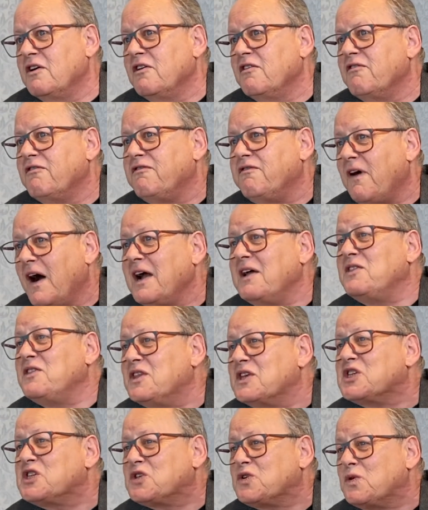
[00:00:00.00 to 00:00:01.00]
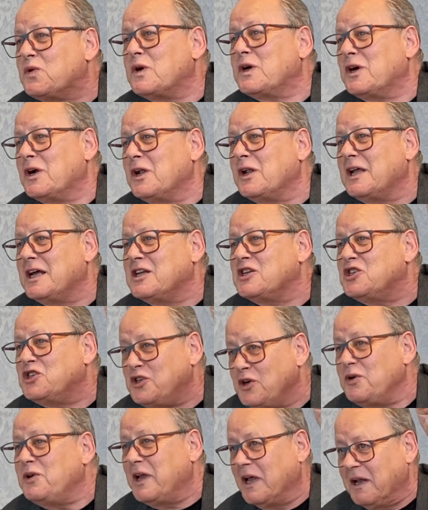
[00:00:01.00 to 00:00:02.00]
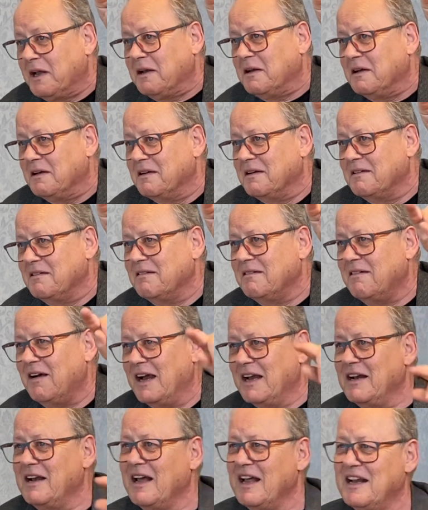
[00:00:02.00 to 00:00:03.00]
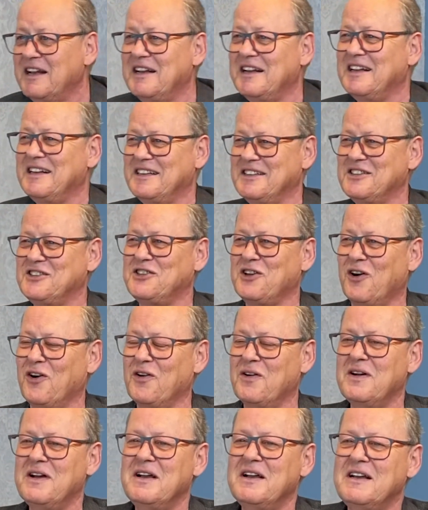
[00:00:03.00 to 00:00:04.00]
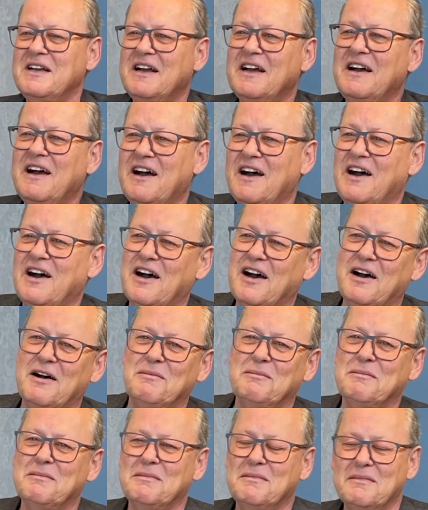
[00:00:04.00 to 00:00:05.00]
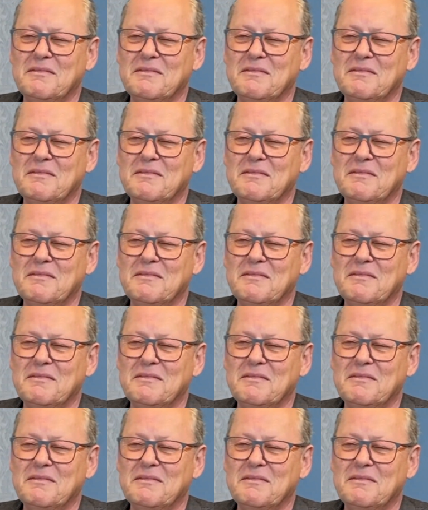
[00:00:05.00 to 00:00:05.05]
Find the squirrel and shoot it, right? That's kind